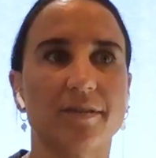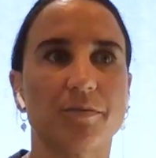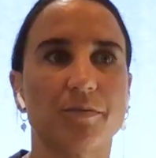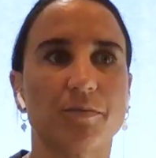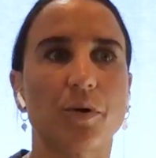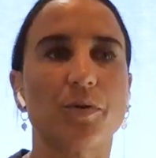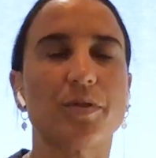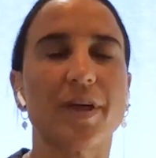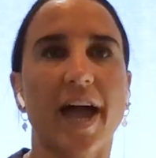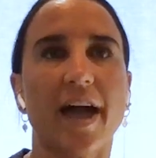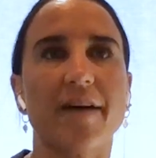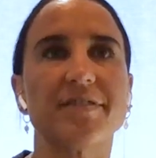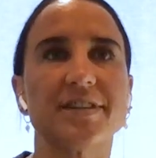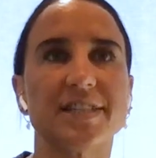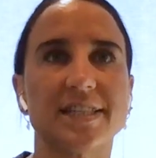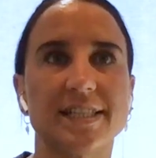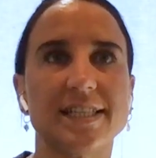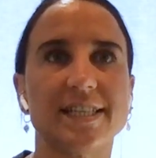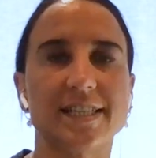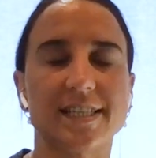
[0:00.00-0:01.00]
well, they have a
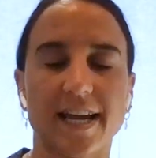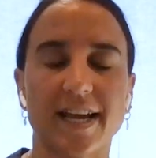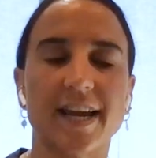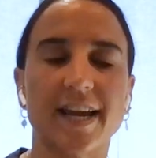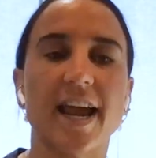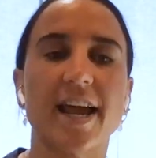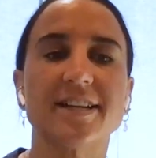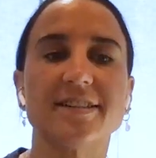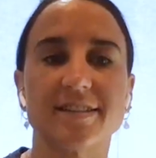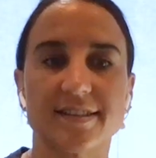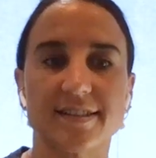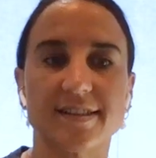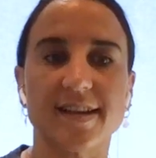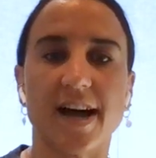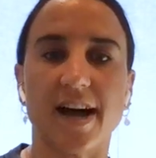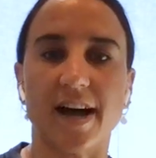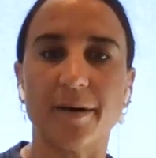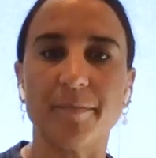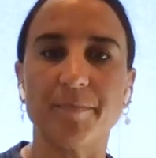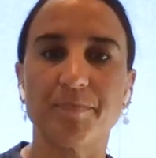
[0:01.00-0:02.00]
6-second head
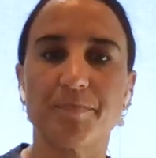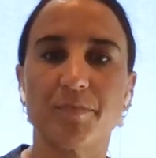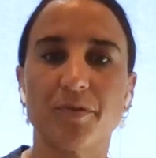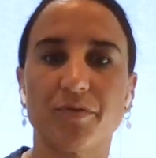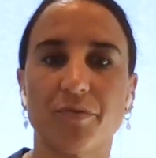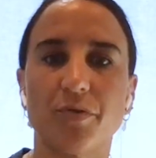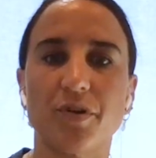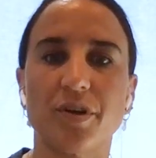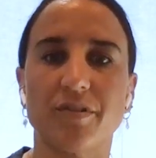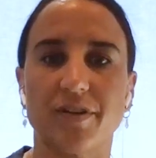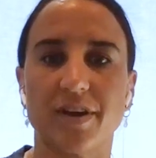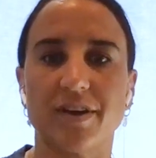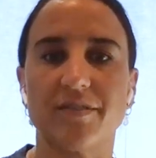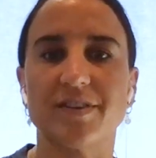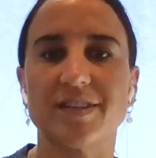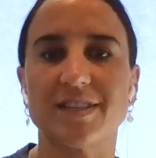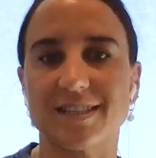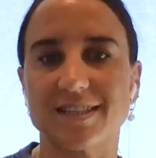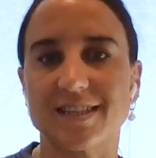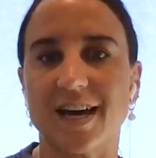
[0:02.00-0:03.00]
start before you've even
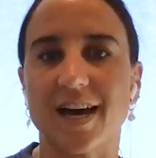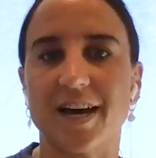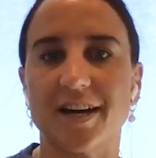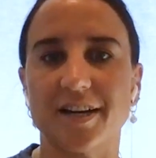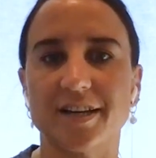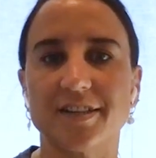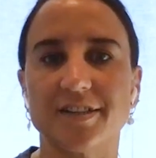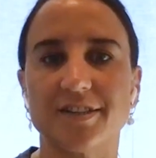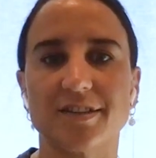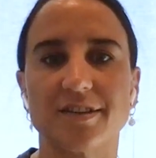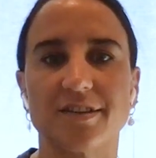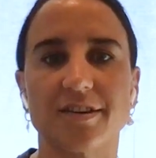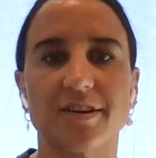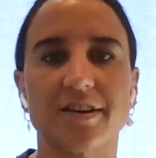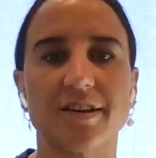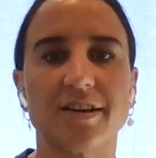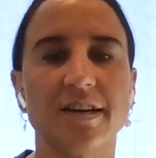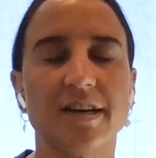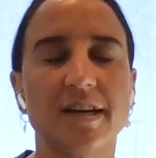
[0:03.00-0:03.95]
started. So,